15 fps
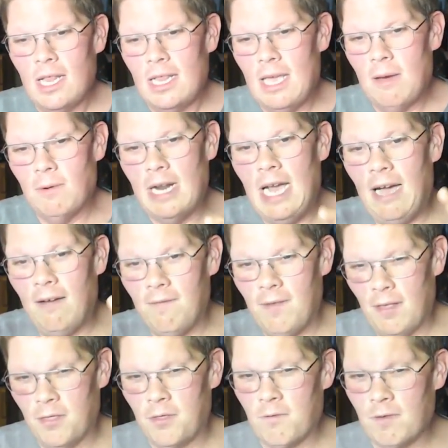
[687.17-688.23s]
they would have
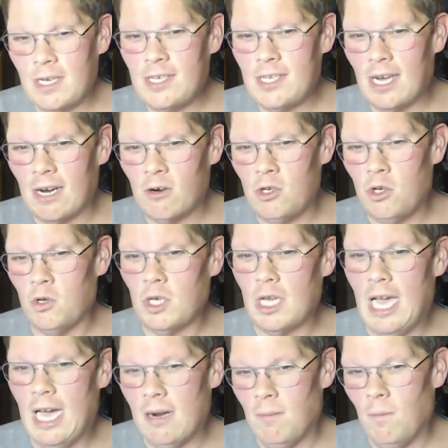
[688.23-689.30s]
three stickers usually
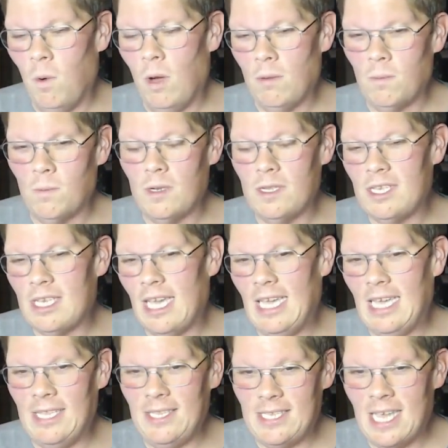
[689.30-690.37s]
on them. One would say
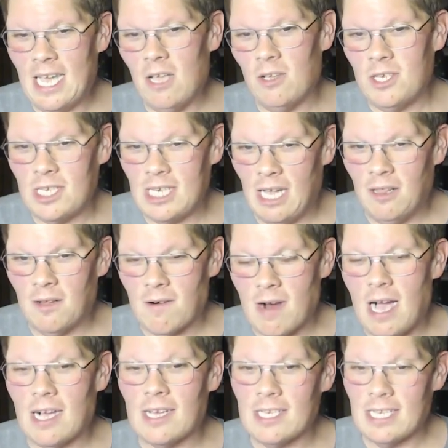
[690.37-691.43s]
Intel
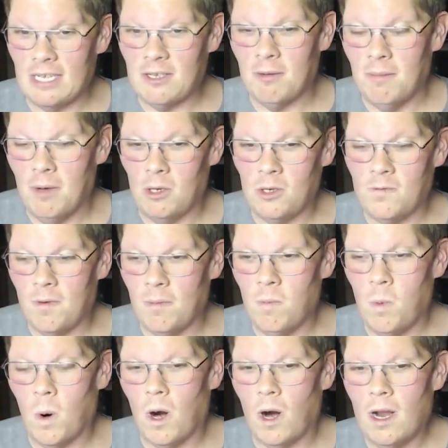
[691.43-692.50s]
Celeron, because that's what most of them
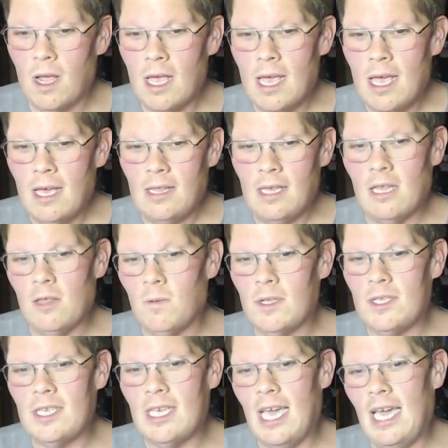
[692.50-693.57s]
were. The other
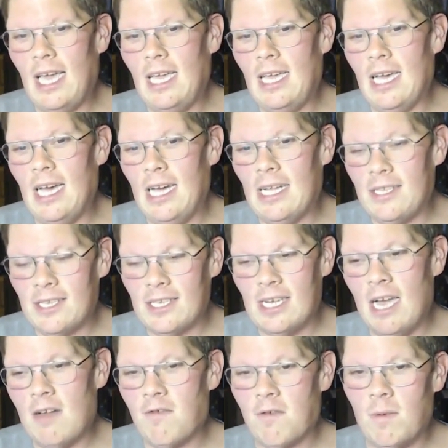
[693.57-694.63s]
would say uh,
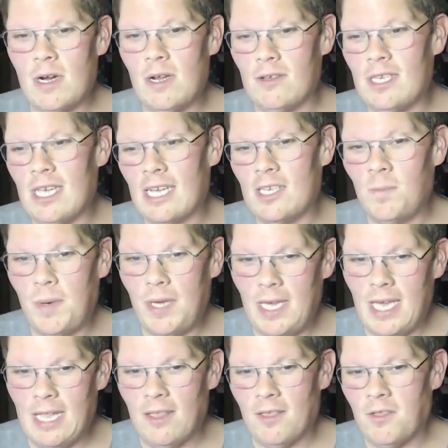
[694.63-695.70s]
designed for Windows
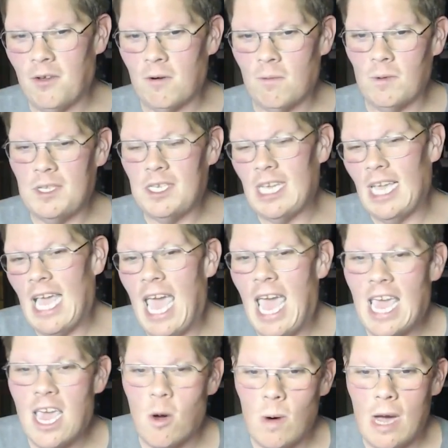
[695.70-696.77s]
XP, and the third would say
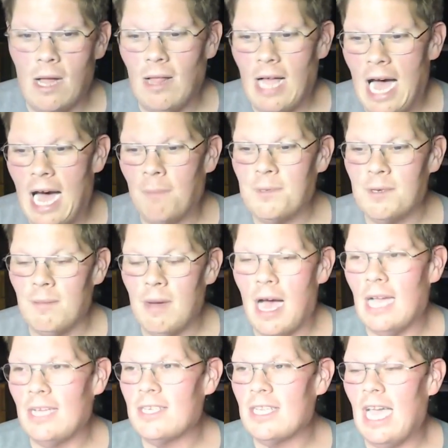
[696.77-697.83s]
AOL
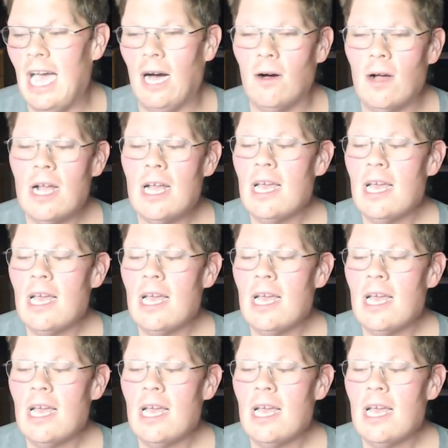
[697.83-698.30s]
optimized. Now,